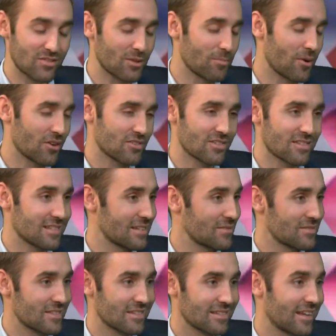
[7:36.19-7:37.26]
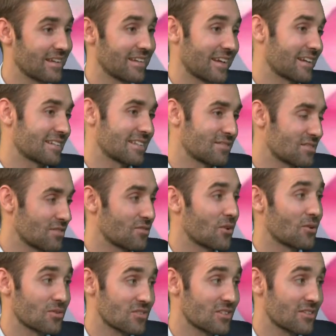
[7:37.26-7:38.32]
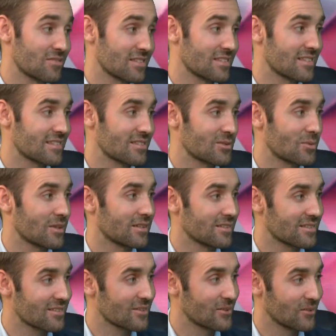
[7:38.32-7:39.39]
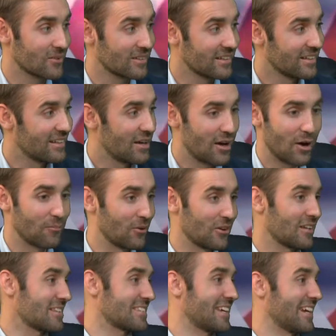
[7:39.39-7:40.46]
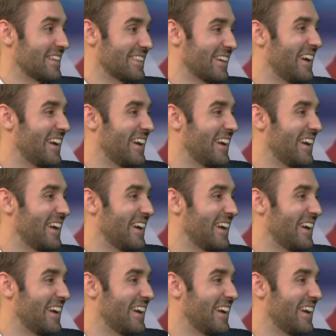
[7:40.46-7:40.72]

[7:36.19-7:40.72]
for the positives and negatives of those services as well. So I'm not going to say anything.